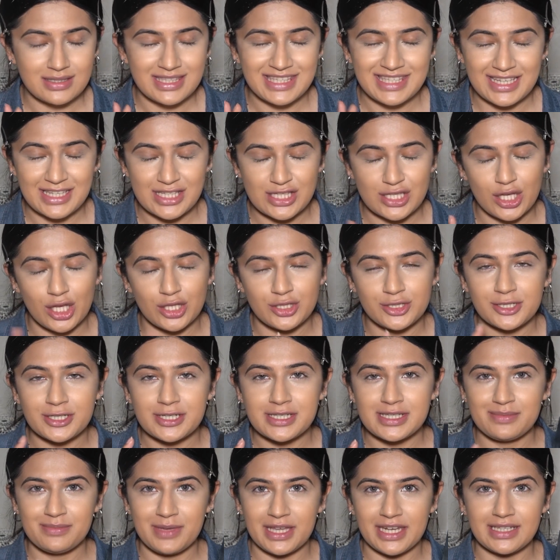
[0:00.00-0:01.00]
6-color
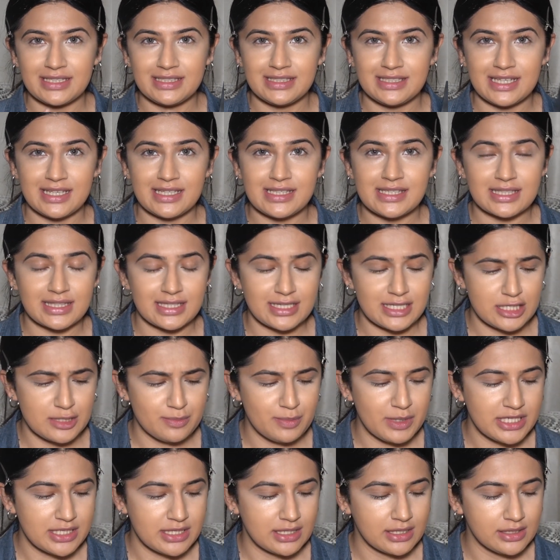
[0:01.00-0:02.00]
cosmetic disc. This is
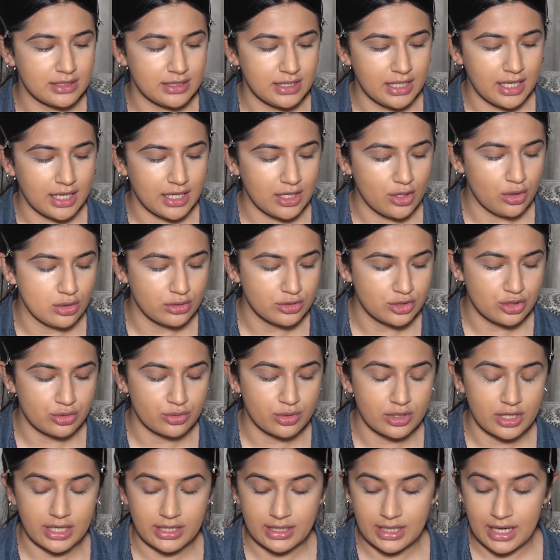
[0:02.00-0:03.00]
basically a
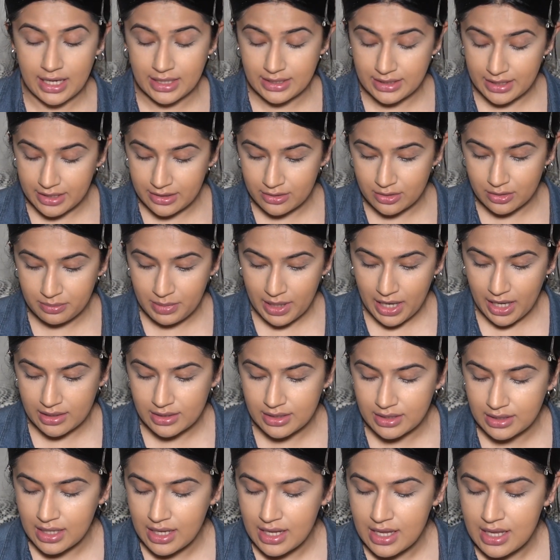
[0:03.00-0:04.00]
contour and highlighter
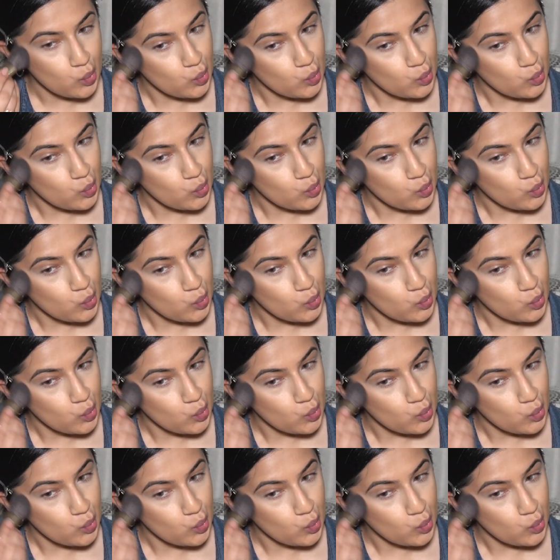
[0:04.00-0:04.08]
palette.